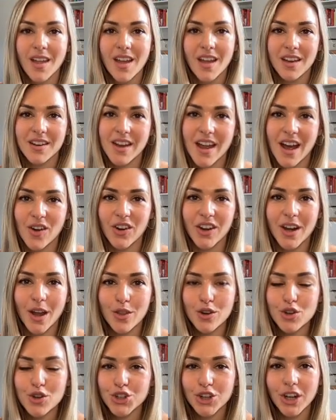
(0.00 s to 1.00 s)
Now,
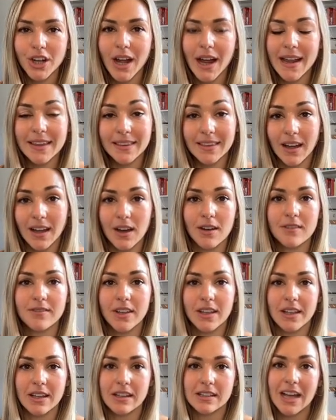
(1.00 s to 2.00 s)
another trick I love
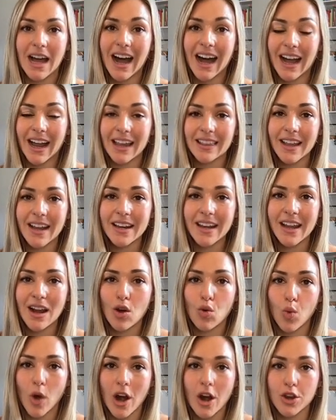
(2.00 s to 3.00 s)
is
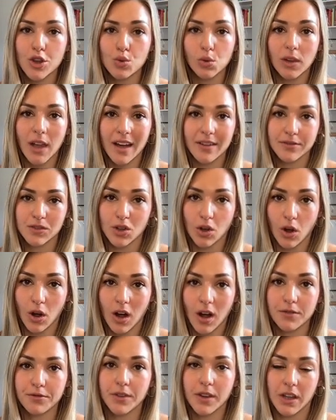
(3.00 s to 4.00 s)
highlighting where you left
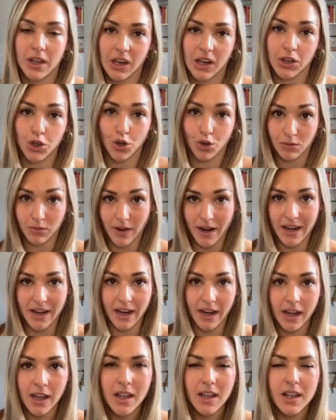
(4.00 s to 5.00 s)
off in your
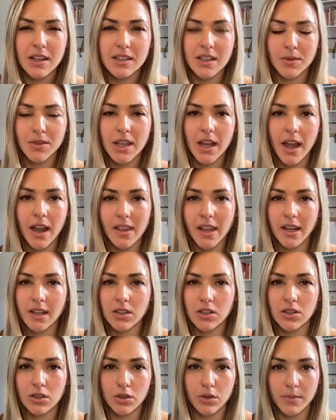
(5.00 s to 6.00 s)
writing. Something I like
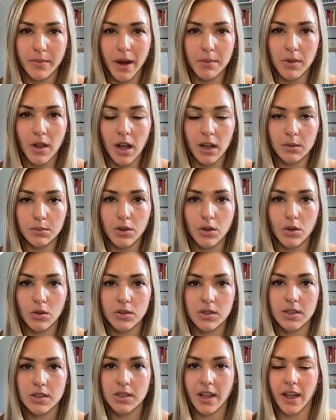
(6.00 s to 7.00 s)
to do in my blog
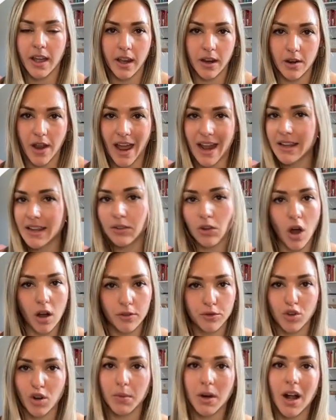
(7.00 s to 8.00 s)
posts and any long
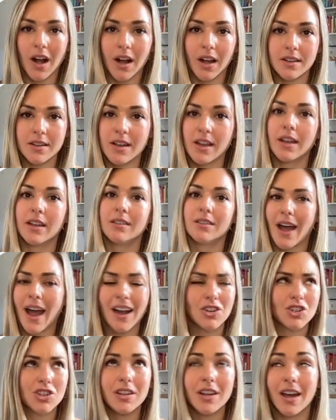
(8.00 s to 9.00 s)
form content,
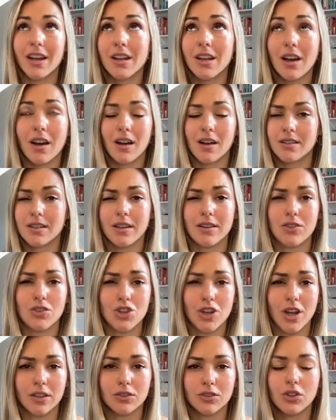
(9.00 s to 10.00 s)
actually any content in
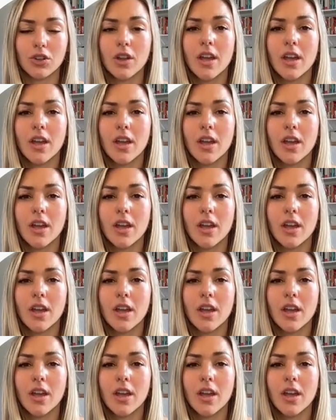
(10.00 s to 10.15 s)
general,